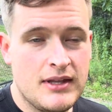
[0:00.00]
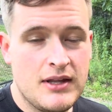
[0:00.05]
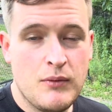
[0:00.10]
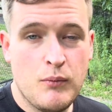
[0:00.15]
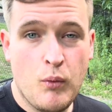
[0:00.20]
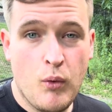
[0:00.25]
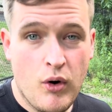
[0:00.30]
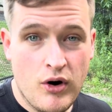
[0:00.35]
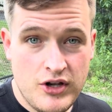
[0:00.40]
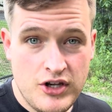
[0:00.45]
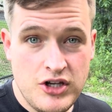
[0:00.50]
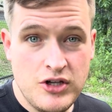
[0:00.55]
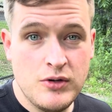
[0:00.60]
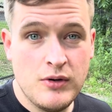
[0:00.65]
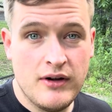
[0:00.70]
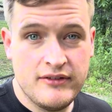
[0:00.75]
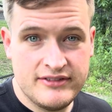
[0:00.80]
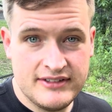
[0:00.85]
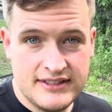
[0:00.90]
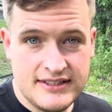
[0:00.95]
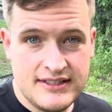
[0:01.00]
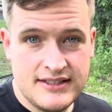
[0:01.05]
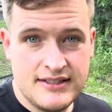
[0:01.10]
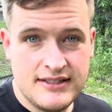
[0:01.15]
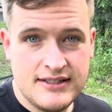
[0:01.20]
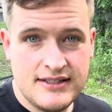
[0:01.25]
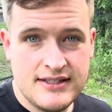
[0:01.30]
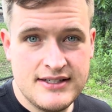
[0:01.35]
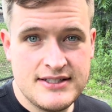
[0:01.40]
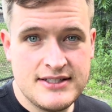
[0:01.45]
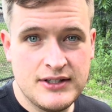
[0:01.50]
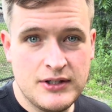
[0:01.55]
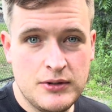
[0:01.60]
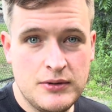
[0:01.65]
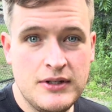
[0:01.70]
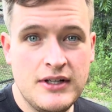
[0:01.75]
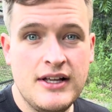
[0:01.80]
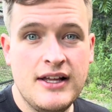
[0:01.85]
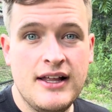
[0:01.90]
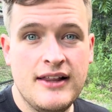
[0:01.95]
warn you of it. So
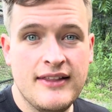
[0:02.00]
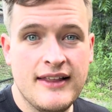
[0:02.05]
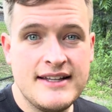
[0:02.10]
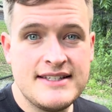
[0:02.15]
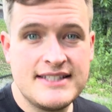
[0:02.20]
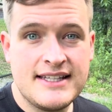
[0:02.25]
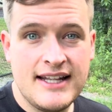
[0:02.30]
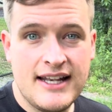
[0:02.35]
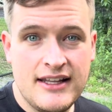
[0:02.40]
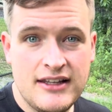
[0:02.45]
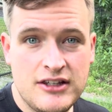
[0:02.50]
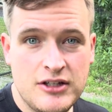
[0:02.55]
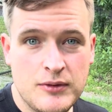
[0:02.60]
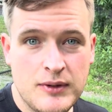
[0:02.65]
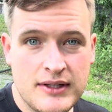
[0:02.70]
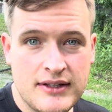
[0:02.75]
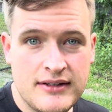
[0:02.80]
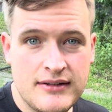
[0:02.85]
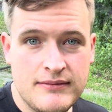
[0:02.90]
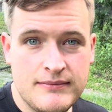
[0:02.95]
let's get into it.